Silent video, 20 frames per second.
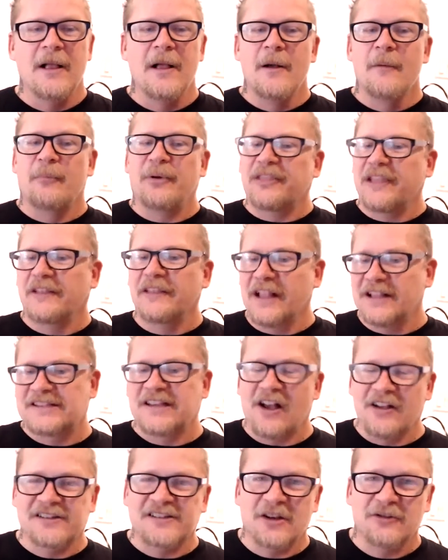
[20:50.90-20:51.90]
But then let's
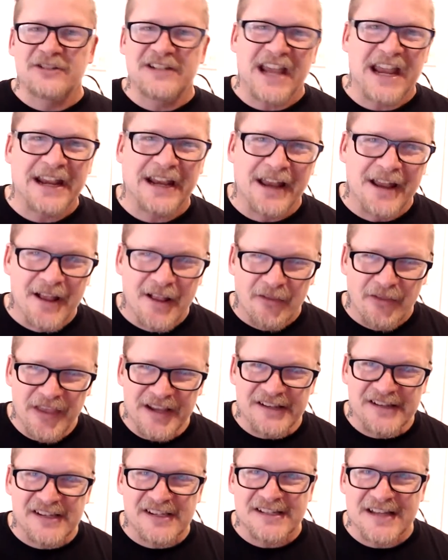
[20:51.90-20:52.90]
also take the
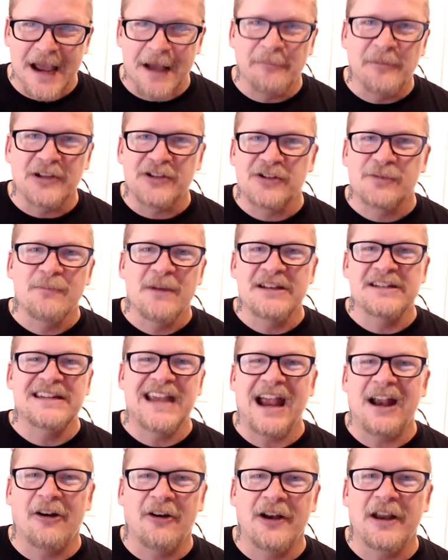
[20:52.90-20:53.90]

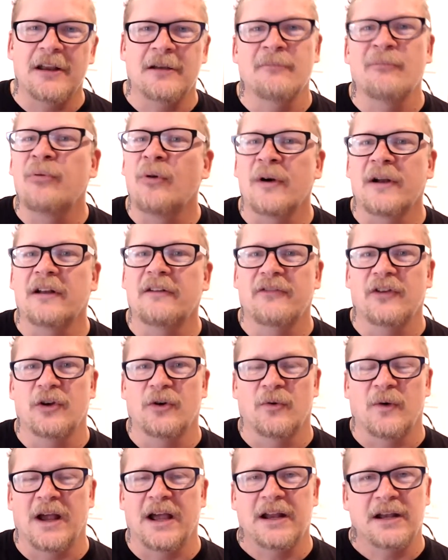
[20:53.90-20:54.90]
establishmentarian point of view,
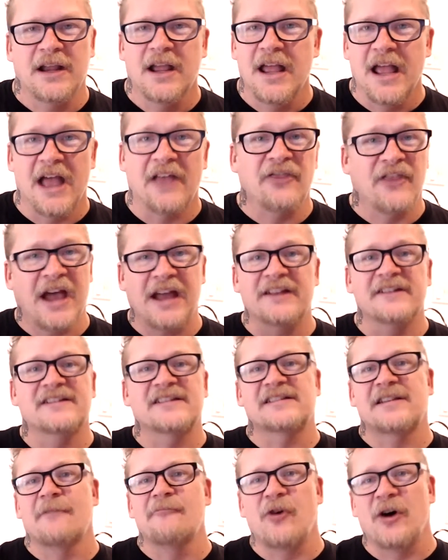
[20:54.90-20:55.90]
right? And that
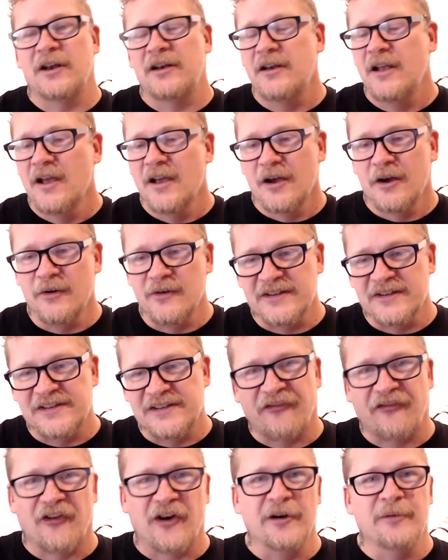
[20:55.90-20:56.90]
is someone who is
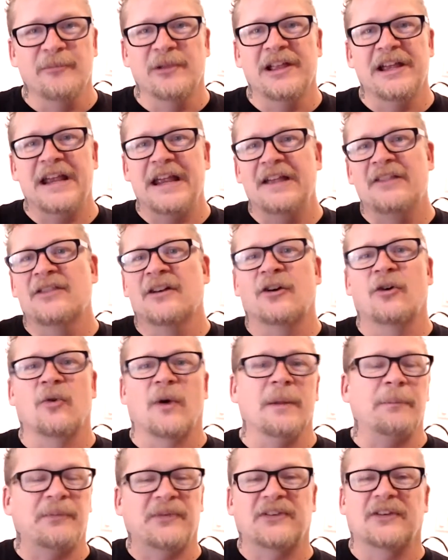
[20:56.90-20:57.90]
firmly in the
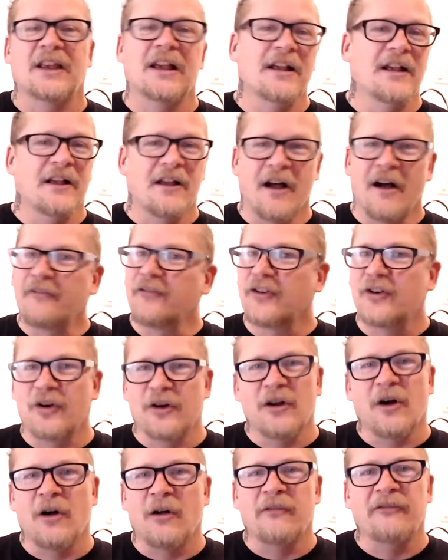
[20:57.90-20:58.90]
grips of good
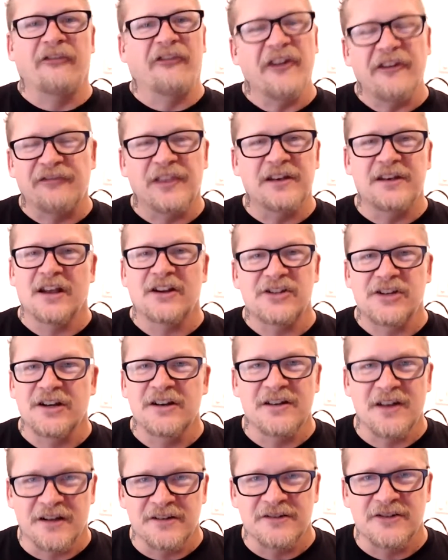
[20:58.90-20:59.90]
old fifth
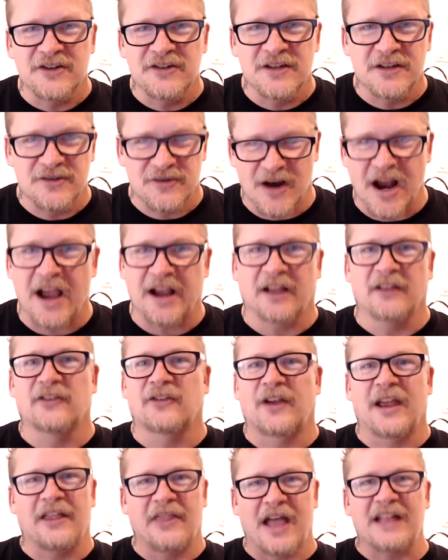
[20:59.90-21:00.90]
edition Dungeons and Dragons,
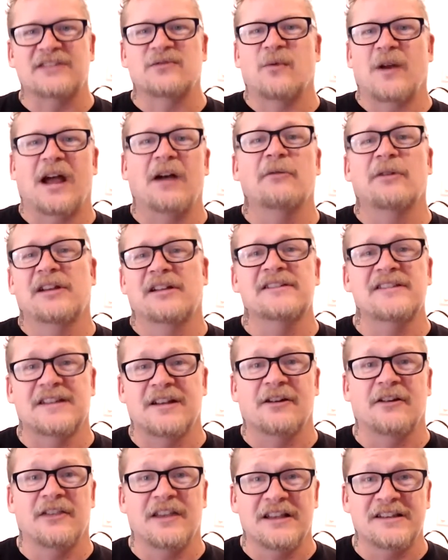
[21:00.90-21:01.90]
okay? That's what I would
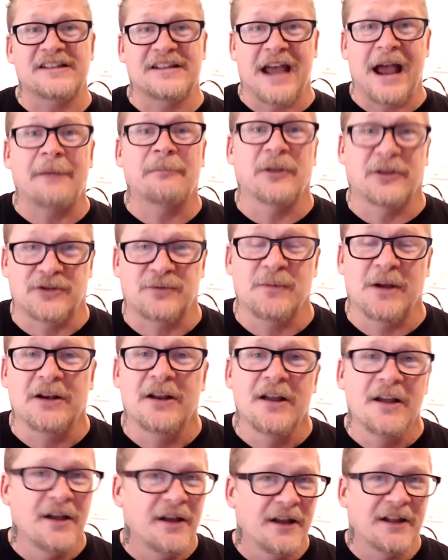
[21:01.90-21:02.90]
consider the establishment.
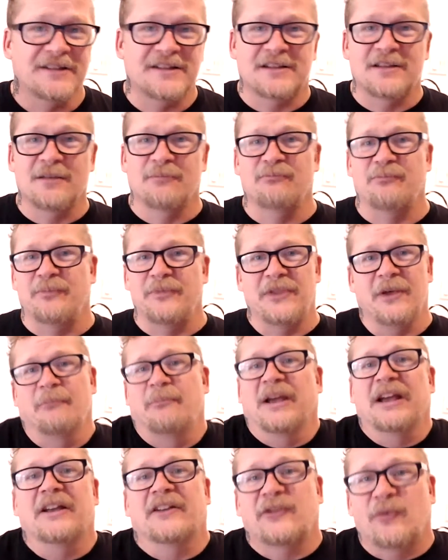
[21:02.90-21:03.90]
It's the, the biggest